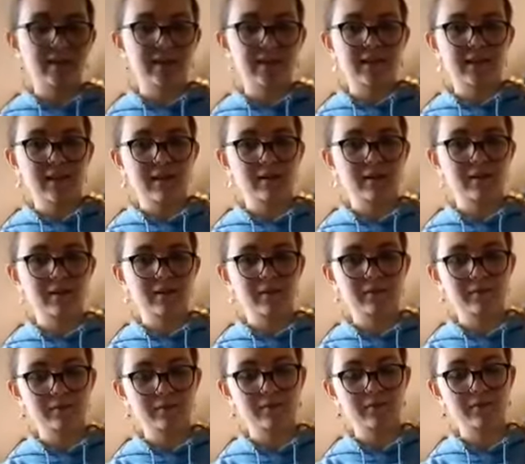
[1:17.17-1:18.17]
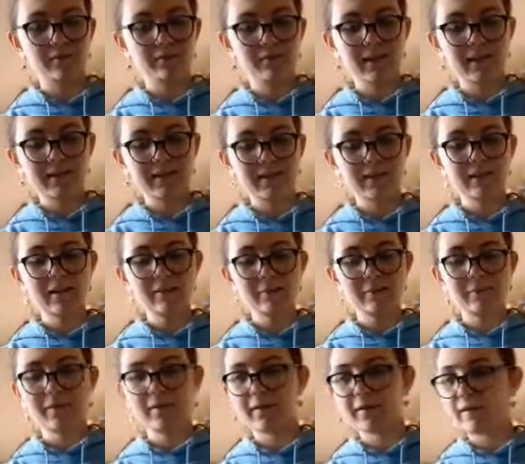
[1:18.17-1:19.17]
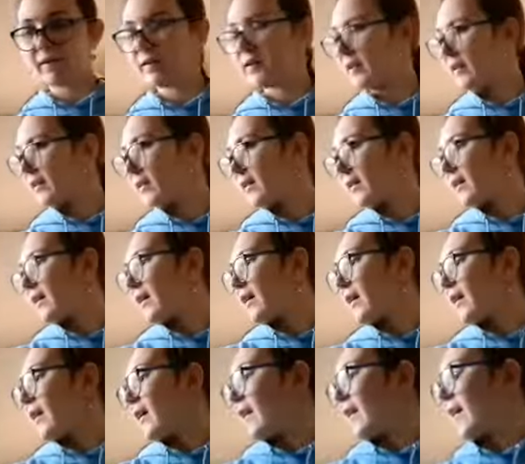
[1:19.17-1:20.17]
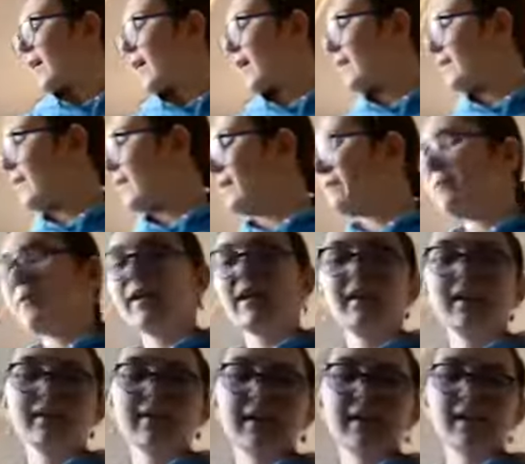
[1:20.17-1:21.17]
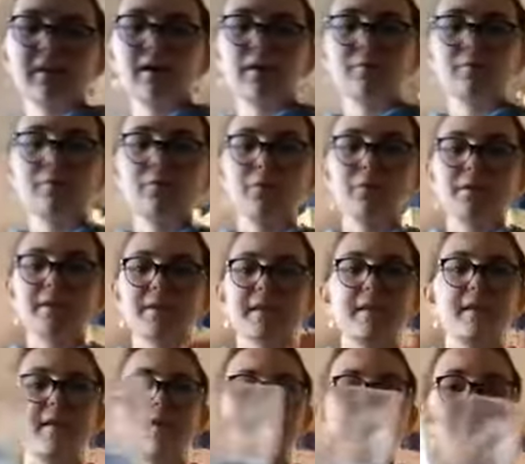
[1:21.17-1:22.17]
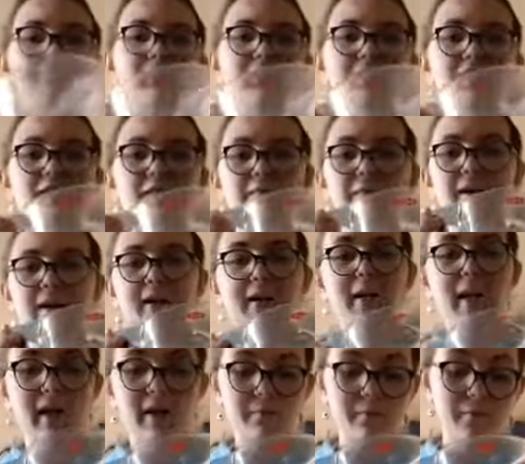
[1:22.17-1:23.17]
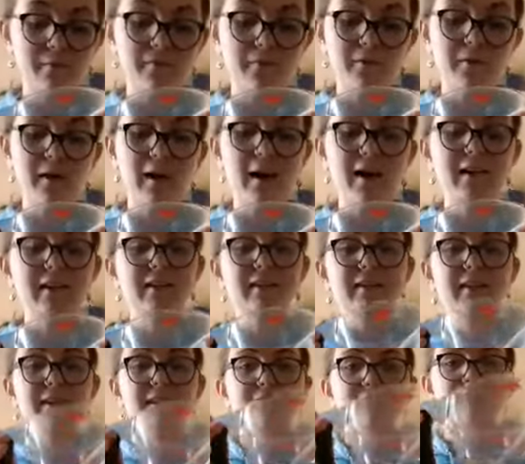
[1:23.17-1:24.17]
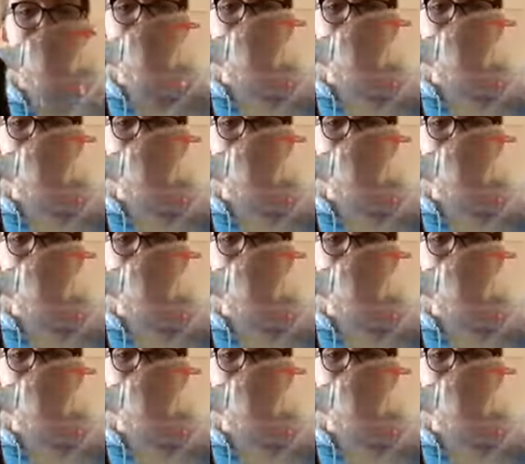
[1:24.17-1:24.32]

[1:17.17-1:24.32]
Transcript: so they're all mixed up. And then we're going to take our water. I've measured mine out beforehand. It's about